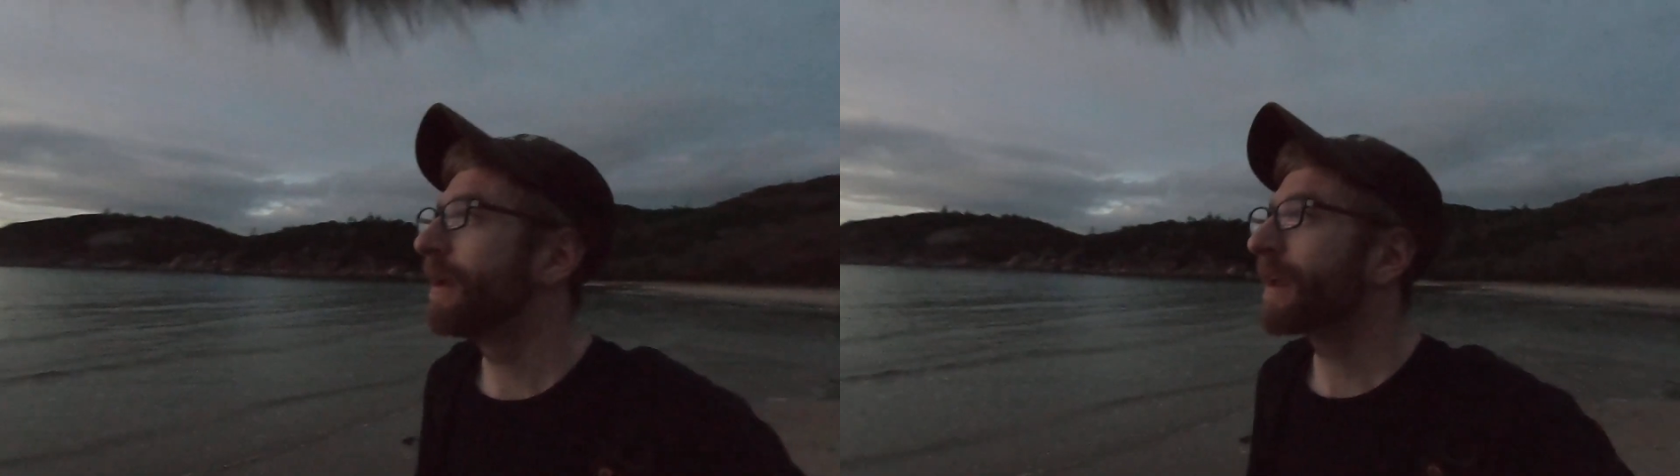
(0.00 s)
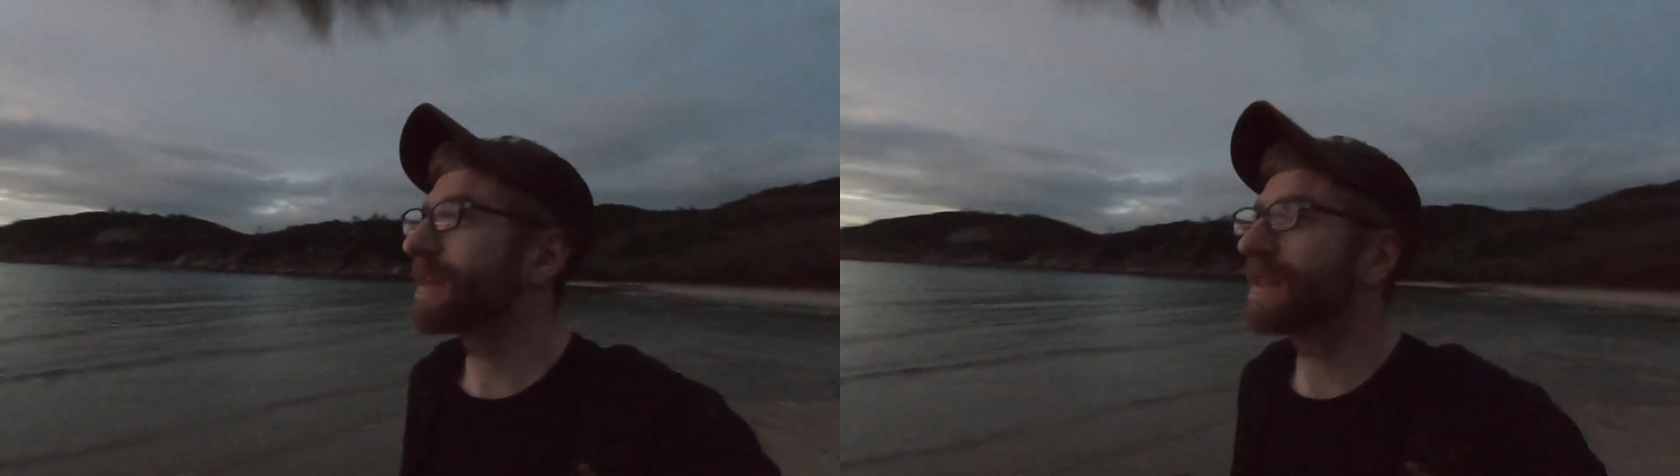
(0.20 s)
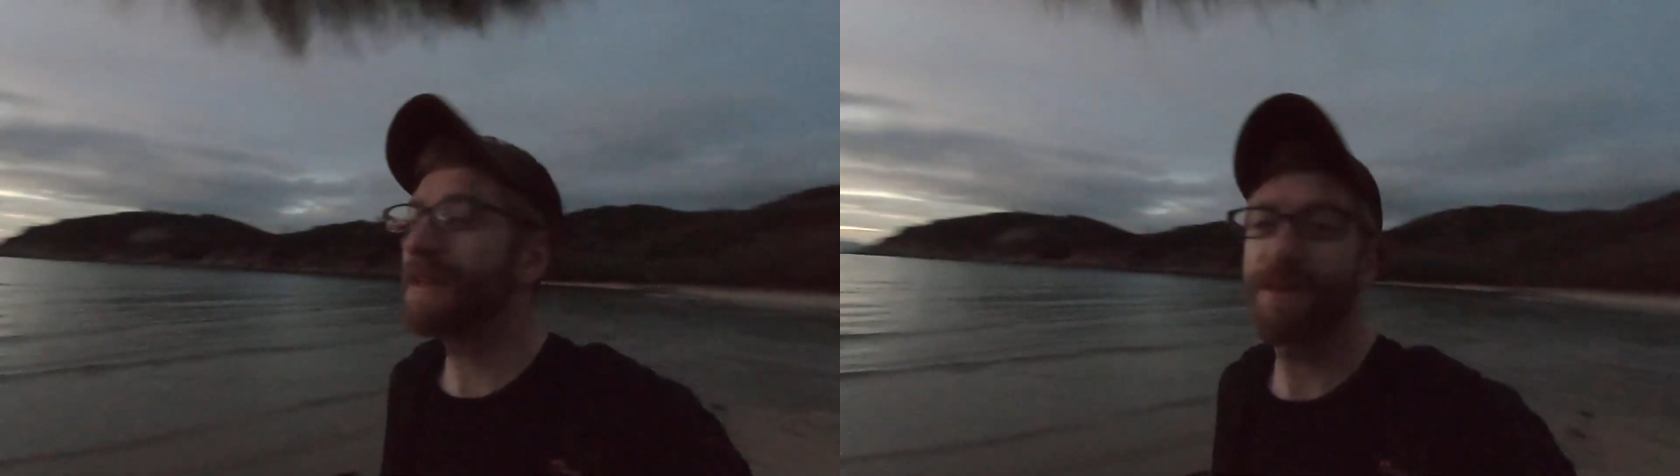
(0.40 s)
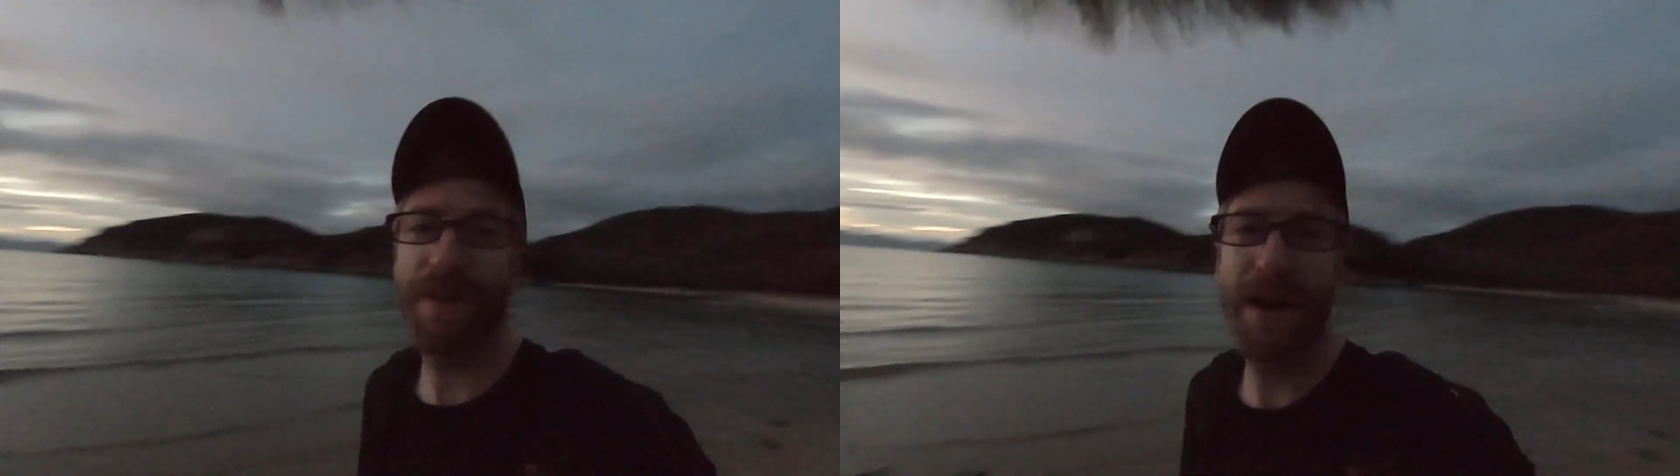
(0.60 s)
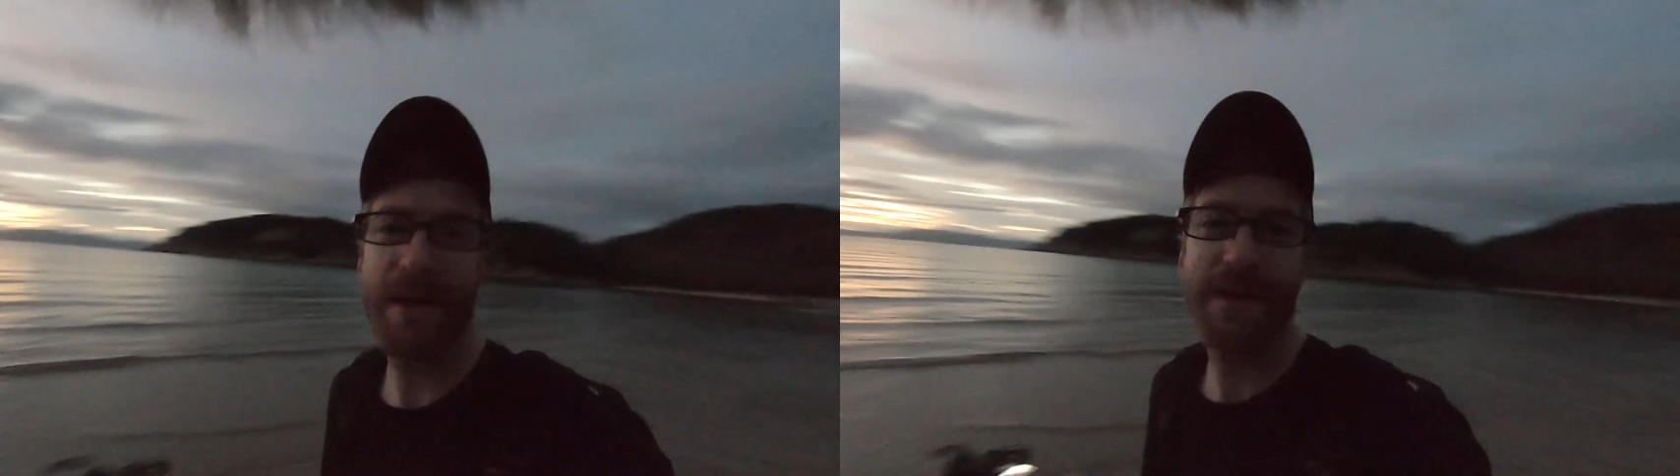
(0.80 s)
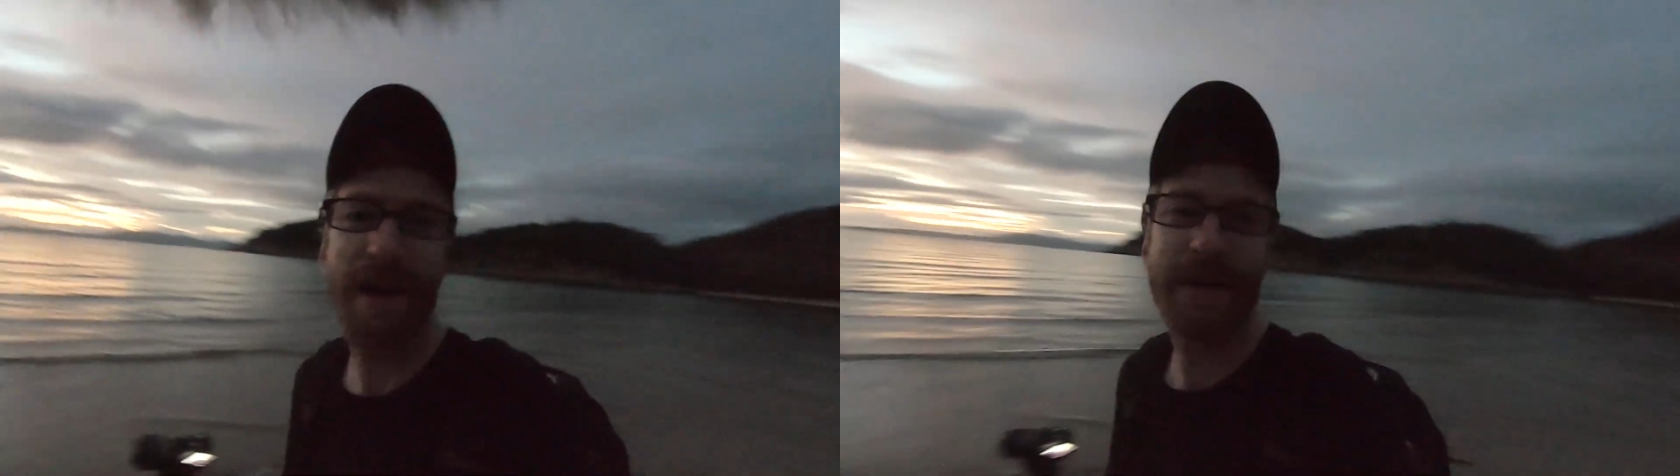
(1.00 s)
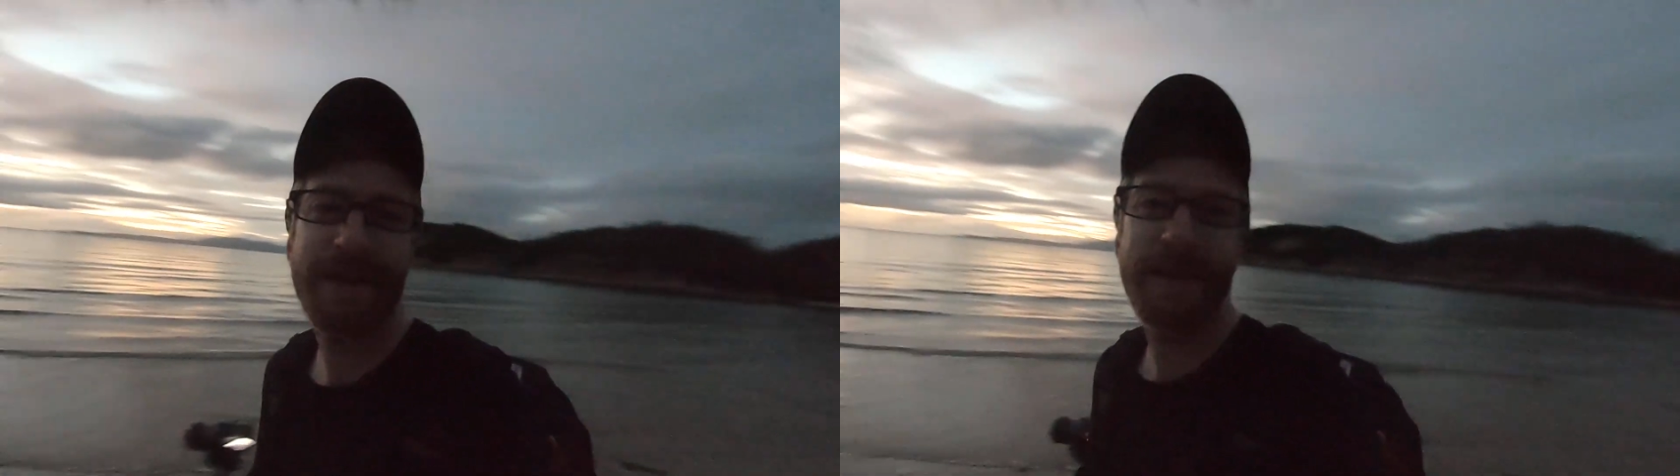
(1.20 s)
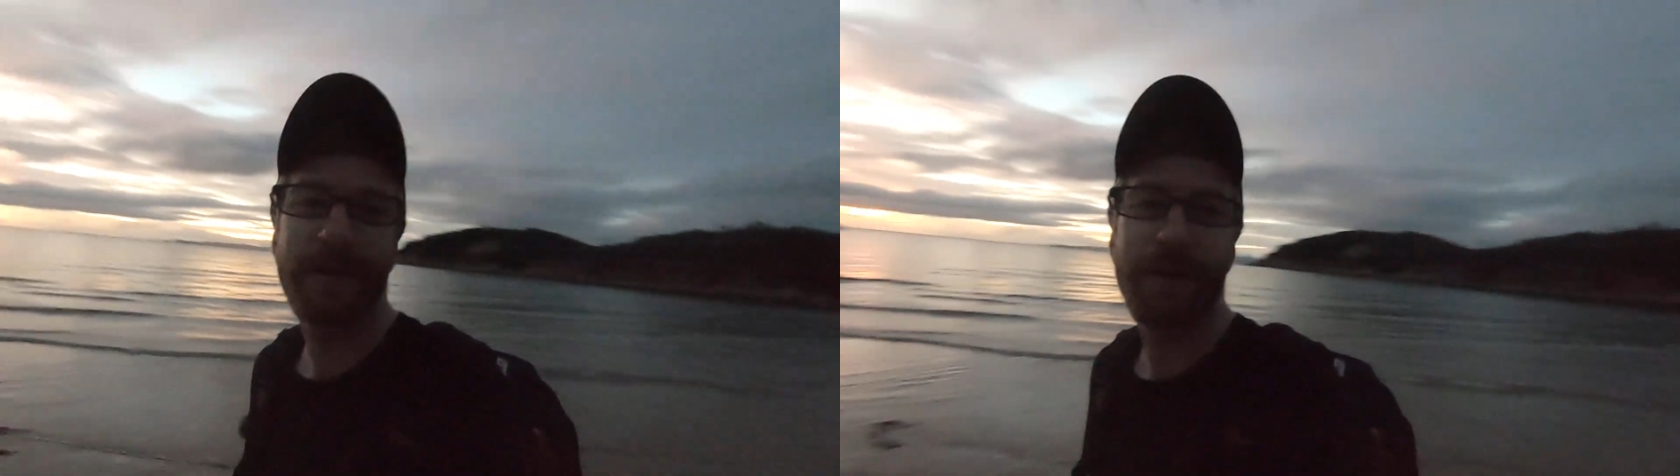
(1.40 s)
because it is very dark
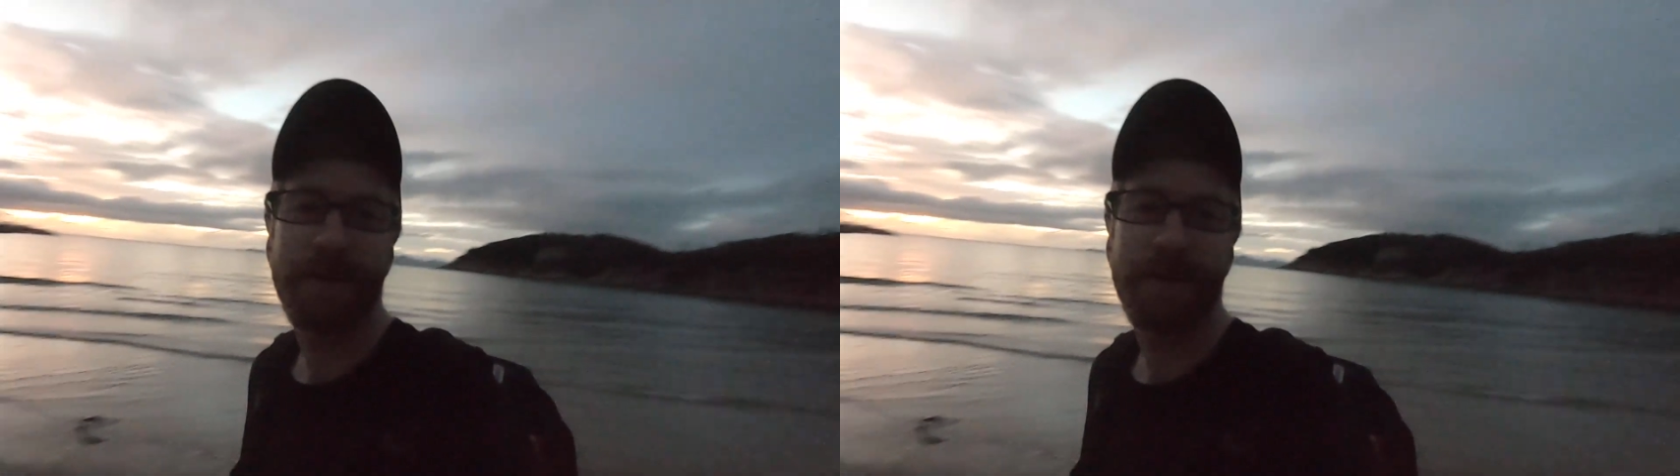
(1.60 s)
still in the